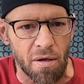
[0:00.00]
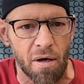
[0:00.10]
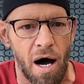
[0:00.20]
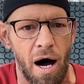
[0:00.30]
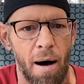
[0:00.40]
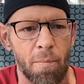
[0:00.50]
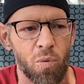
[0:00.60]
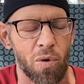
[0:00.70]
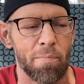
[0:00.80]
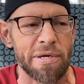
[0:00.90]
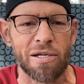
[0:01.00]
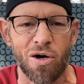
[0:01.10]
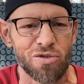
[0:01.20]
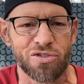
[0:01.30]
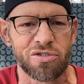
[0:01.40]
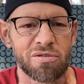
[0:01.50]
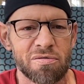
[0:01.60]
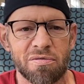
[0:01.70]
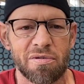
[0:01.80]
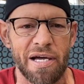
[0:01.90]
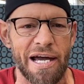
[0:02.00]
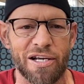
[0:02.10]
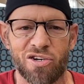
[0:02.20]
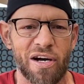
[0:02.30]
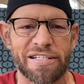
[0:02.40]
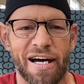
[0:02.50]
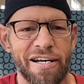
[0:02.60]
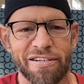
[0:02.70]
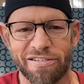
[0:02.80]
were Milos and Craig Titus.